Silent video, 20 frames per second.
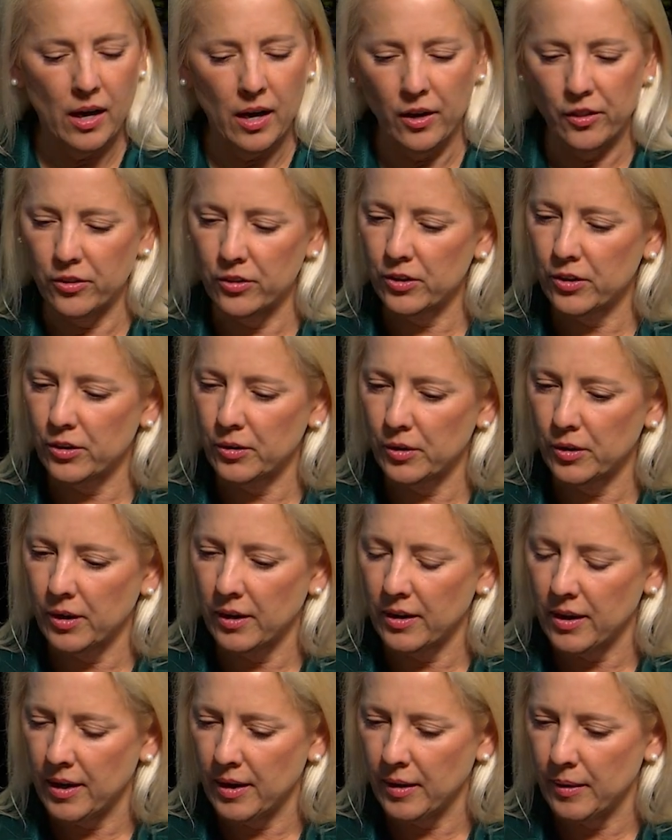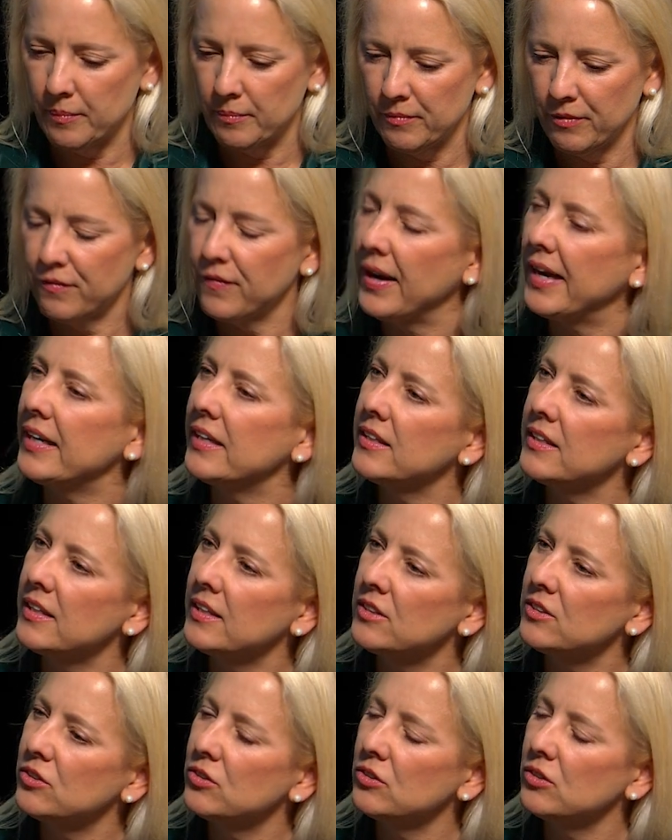other
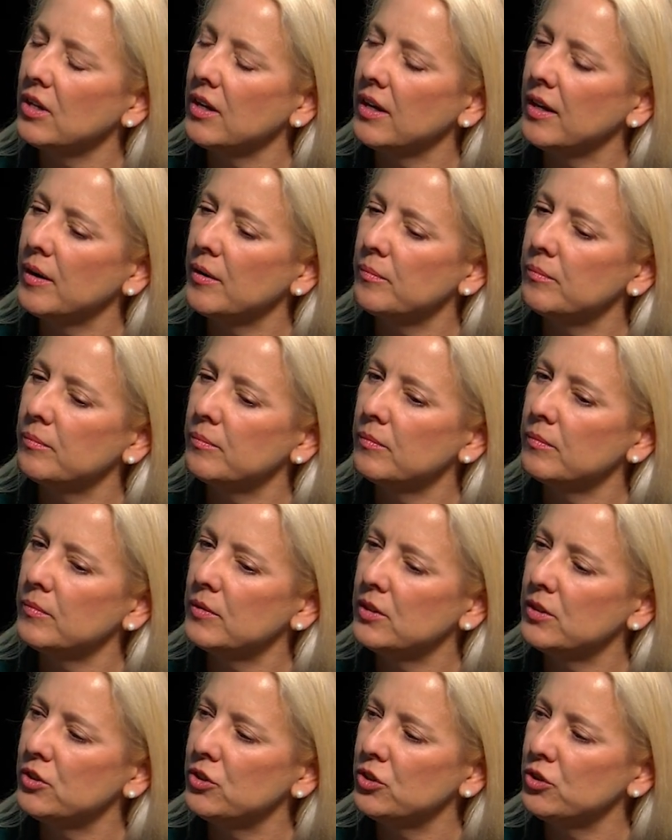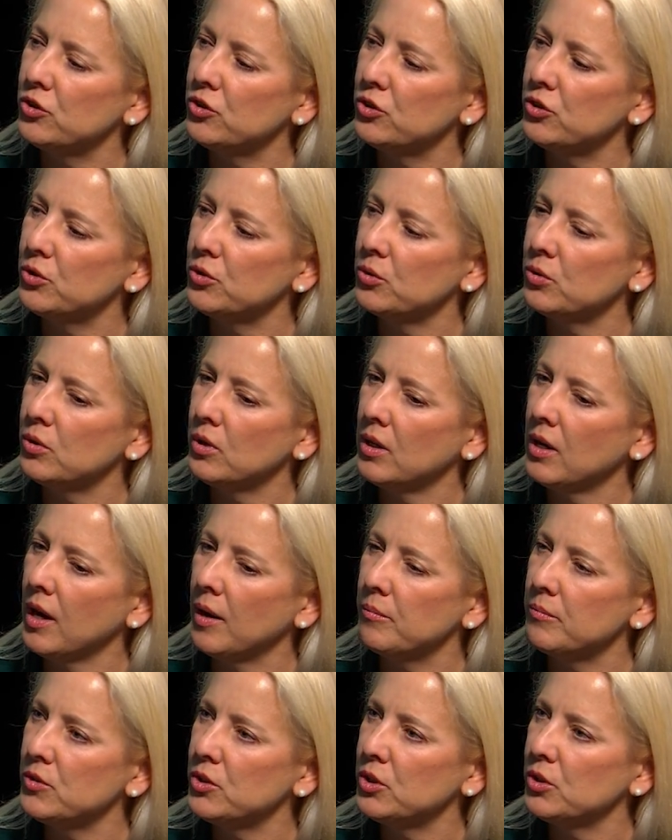findings did you
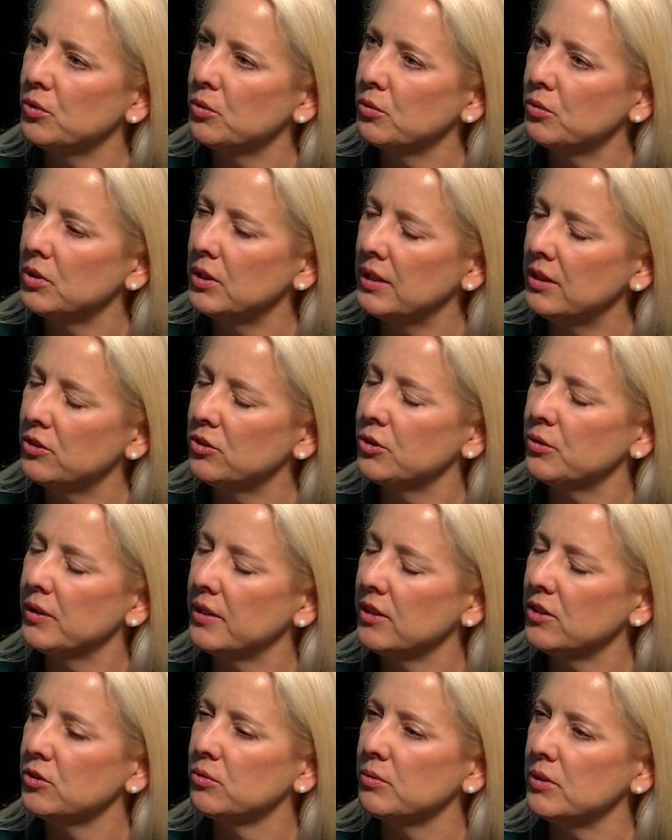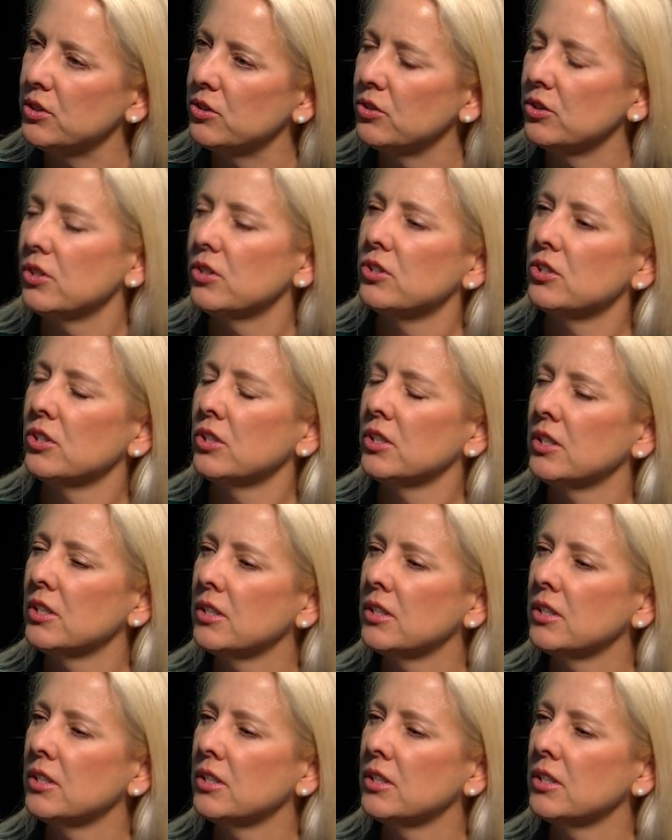come to in doing this research?